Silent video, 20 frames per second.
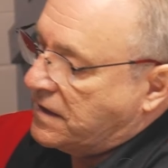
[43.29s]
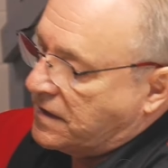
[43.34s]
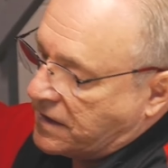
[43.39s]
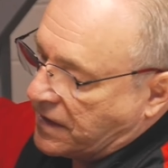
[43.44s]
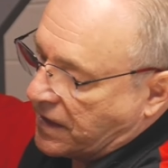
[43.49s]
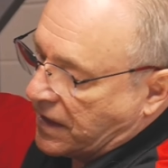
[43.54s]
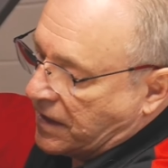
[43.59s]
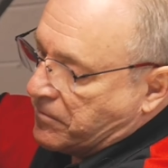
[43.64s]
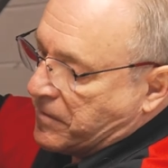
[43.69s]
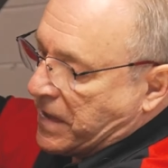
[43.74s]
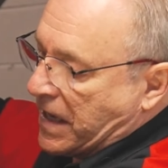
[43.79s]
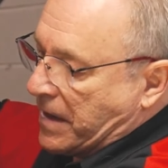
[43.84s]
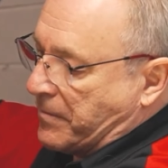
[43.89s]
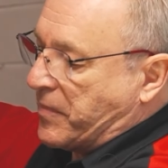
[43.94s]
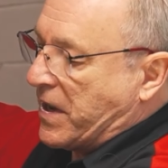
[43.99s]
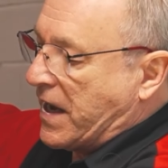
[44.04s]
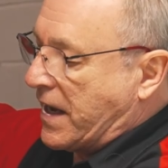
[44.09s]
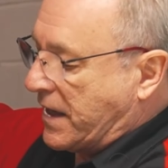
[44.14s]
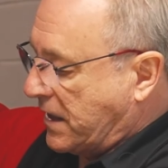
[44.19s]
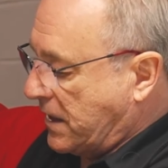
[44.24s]
a map
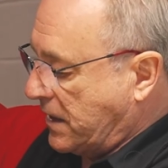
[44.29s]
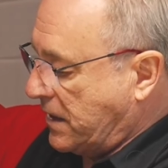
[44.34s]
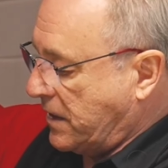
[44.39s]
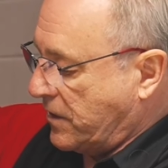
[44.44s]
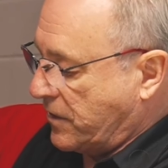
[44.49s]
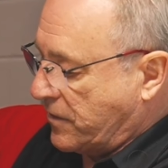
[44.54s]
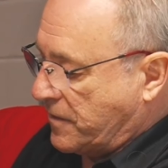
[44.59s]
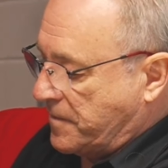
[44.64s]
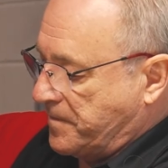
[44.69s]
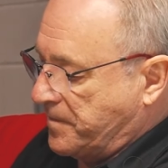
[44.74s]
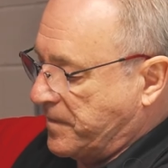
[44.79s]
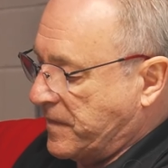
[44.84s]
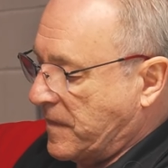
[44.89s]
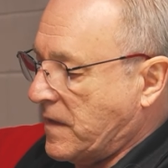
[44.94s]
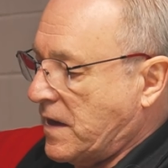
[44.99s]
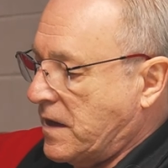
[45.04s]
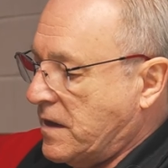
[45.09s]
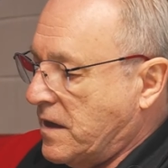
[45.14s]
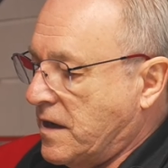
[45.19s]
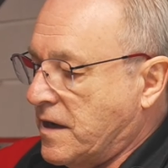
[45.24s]
pocket here.
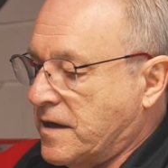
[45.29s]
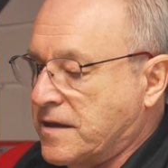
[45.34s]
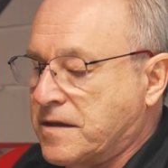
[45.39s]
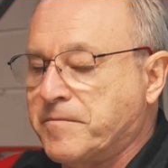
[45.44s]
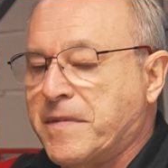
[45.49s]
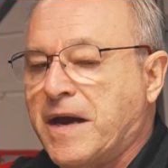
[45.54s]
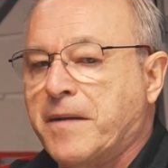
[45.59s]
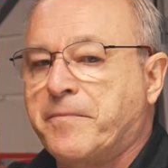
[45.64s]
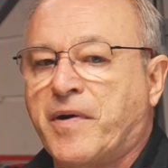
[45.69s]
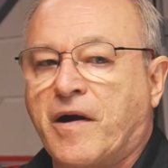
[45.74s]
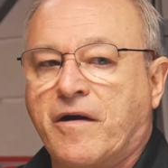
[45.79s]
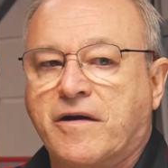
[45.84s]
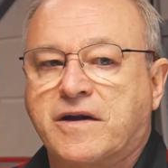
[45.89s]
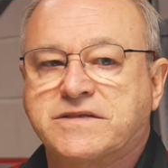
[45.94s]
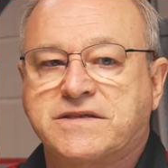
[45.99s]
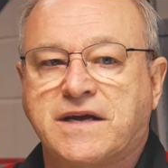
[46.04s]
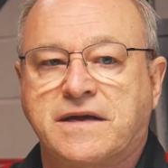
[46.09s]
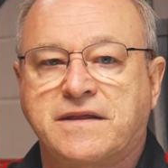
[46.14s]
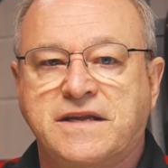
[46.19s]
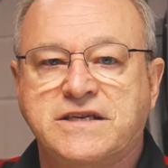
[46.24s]
The map
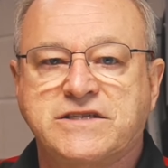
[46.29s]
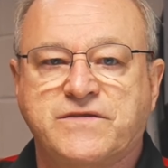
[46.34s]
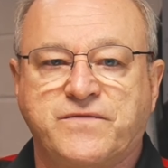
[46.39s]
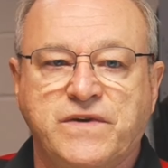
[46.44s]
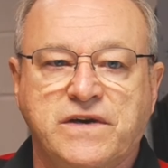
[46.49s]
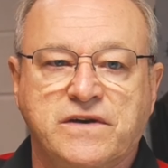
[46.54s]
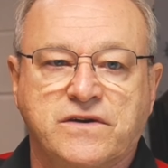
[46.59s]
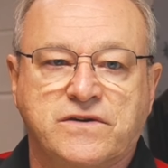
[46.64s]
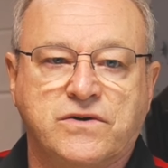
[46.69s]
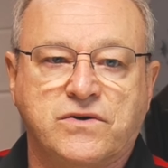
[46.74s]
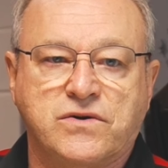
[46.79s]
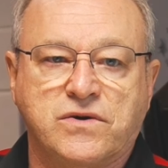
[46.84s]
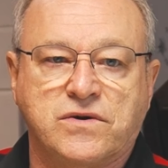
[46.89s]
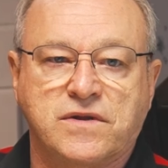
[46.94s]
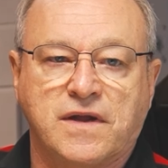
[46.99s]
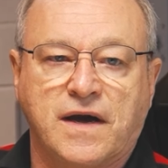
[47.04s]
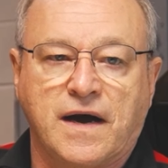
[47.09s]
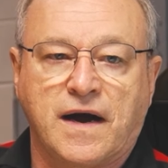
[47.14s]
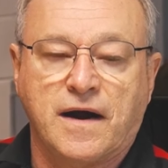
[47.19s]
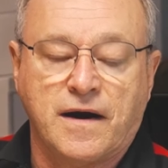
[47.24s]
pockets on this
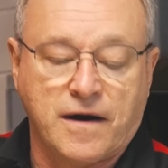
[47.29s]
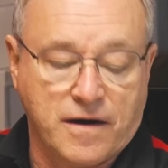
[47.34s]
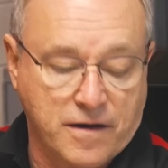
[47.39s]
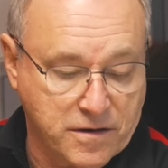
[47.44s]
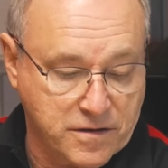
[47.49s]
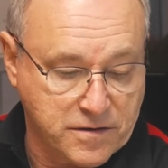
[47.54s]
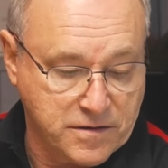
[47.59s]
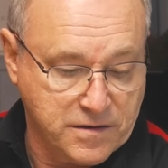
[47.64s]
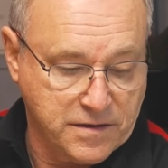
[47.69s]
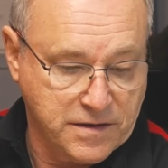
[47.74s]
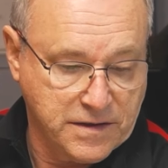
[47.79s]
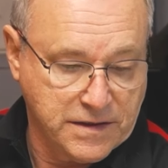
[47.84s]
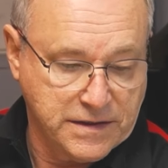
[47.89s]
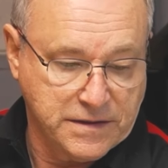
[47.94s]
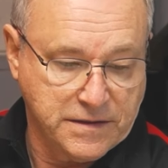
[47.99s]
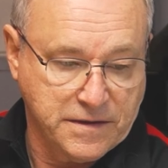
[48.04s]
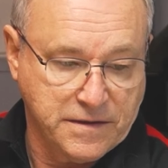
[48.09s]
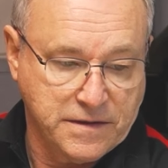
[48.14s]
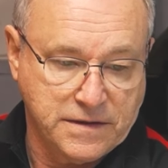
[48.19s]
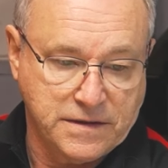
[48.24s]
vehicle are
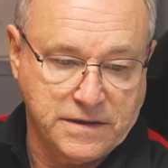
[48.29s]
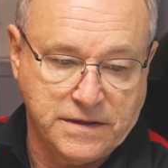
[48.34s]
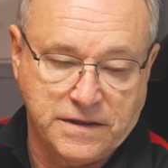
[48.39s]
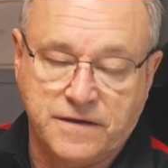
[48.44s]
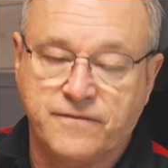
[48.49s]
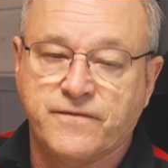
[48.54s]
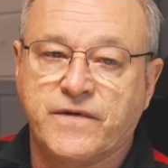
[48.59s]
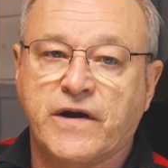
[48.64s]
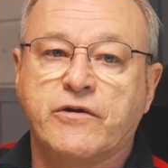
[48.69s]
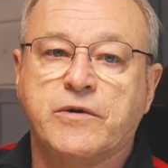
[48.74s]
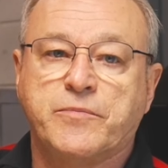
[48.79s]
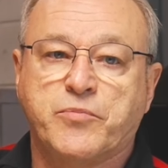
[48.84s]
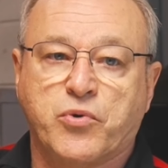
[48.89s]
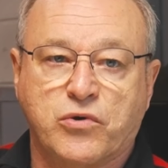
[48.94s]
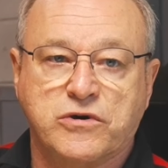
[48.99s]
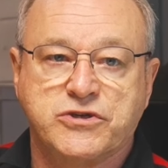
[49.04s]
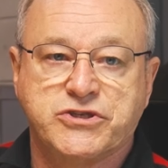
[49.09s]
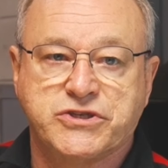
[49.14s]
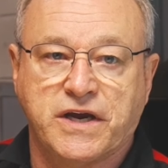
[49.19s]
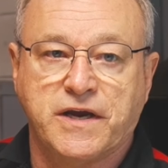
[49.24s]
in very
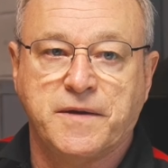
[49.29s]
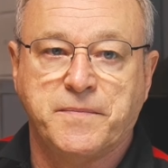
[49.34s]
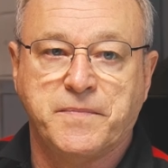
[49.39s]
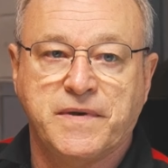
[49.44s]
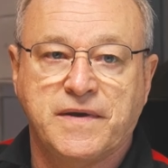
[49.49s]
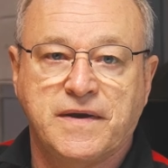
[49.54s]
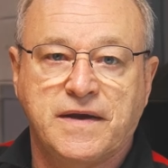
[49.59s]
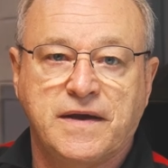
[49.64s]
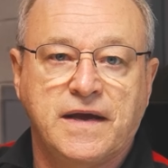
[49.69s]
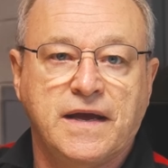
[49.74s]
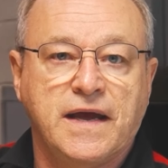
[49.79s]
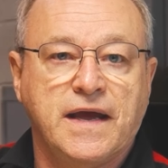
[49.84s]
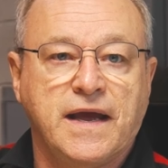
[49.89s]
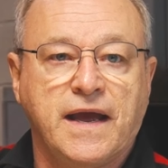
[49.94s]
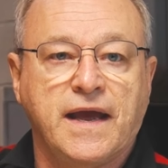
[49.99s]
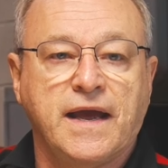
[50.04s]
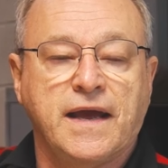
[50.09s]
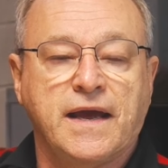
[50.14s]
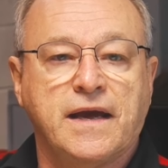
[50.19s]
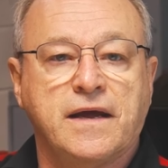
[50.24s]
poor shape,
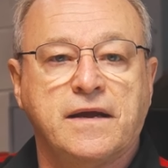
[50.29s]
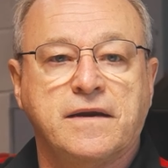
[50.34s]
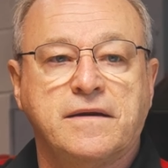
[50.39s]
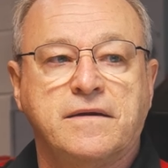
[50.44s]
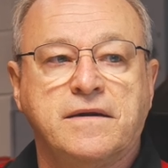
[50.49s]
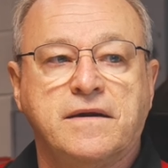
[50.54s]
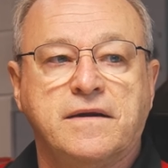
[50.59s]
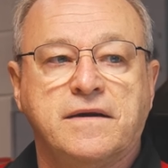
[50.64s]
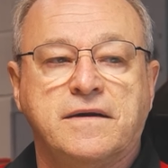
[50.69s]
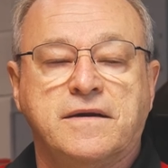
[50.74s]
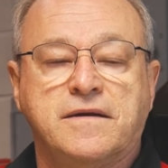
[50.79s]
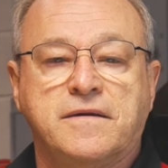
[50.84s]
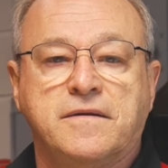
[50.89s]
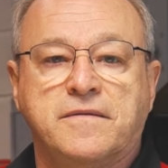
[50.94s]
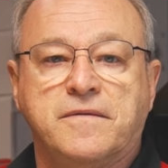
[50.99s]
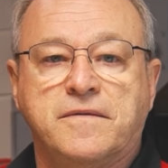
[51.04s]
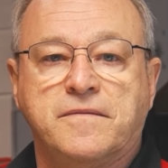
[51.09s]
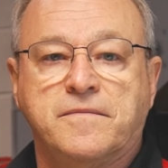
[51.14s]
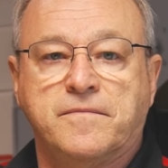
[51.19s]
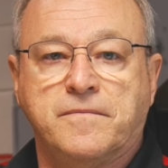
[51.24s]
and
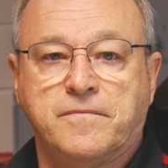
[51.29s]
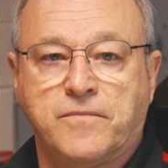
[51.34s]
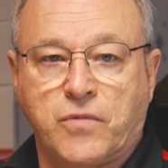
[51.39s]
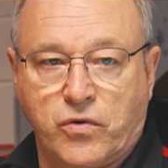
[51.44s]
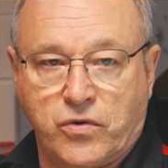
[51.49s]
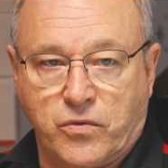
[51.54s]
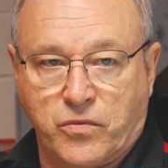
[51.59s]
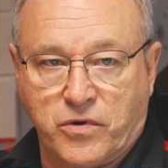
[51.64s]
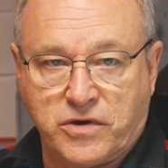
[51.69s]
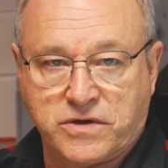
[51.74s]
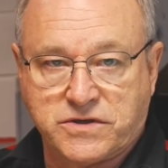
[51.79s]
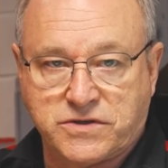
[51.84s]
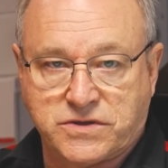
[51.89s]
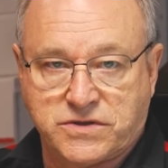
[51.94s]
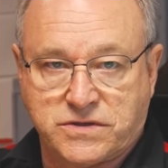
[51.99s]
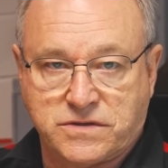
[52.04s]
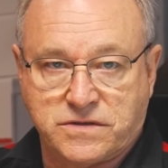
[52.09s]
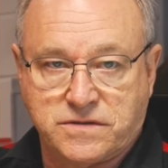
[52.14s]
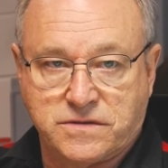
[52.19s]
Motorworks